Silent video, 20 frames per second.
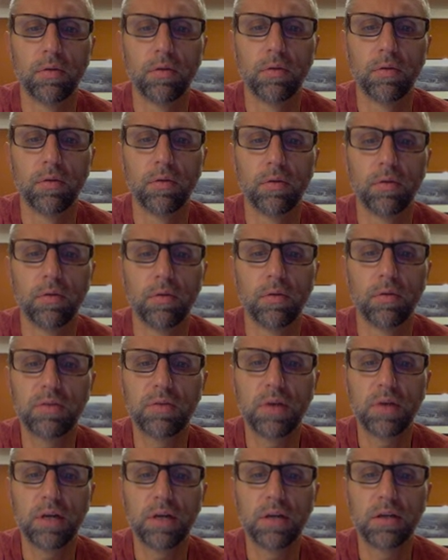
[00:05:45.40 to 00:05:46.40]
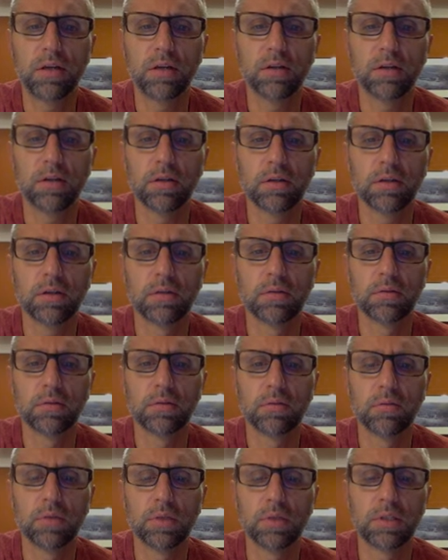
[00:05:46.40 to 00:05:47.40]
This right here,
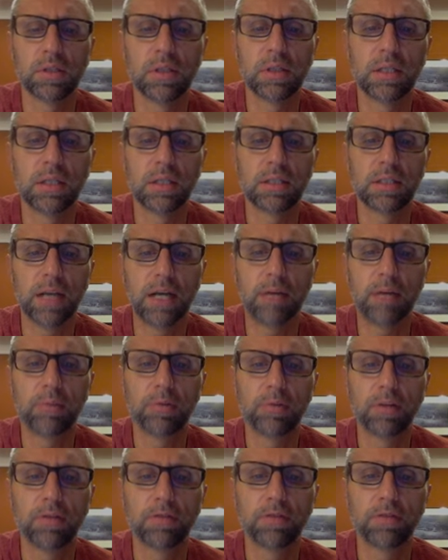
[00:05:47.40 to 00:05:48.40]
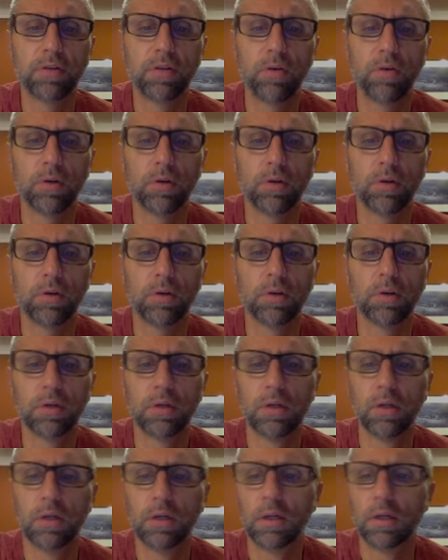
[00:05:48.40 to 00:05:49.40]
what's in the top left corner,
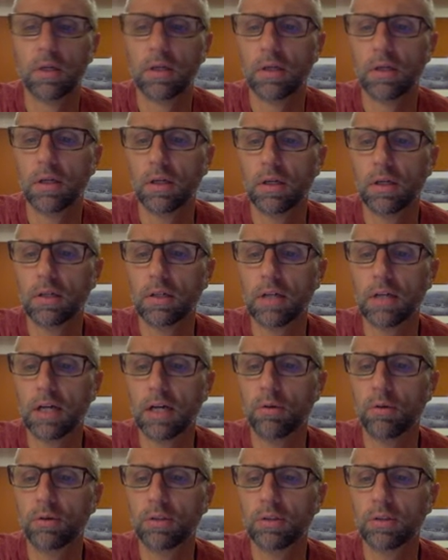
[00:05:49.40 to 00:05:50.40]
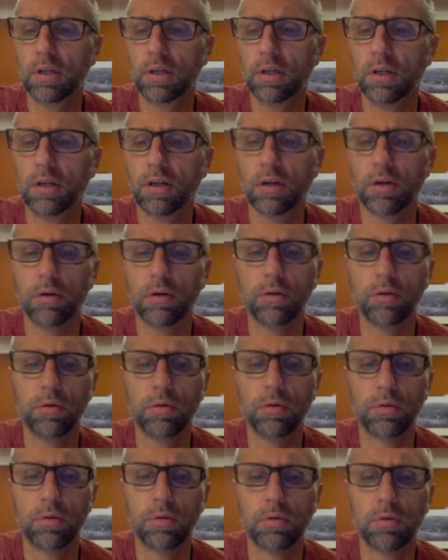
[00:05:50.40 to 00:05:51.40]
is always going to go